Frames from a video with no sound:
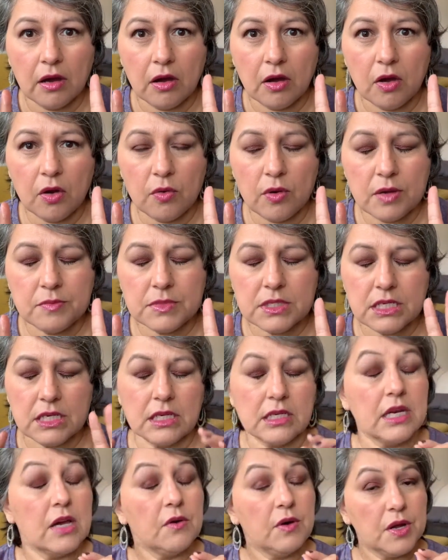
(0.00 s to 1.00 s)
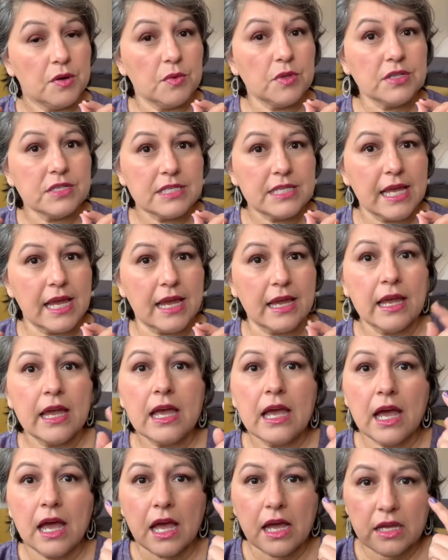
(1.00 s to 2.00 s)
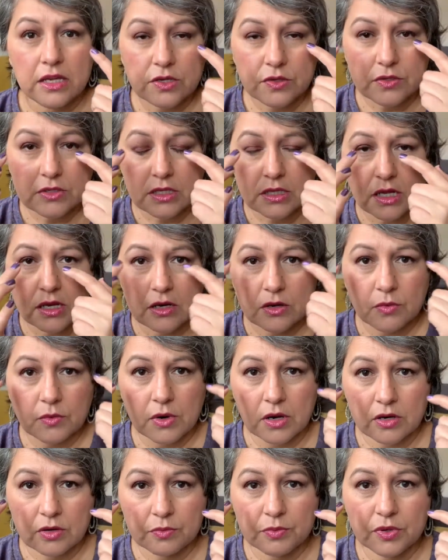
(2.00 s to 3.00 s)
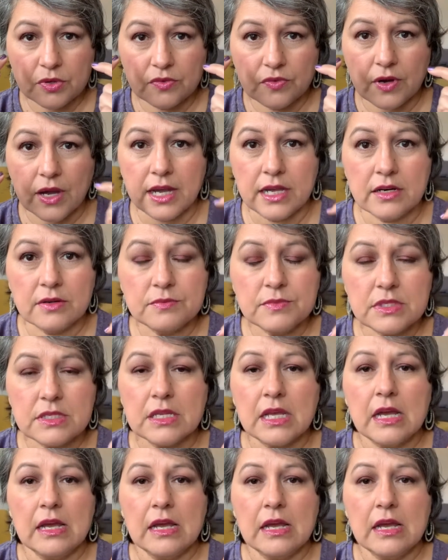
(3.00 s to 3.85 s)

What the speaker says: OMG. Now I will say, I use a lot of waterproof items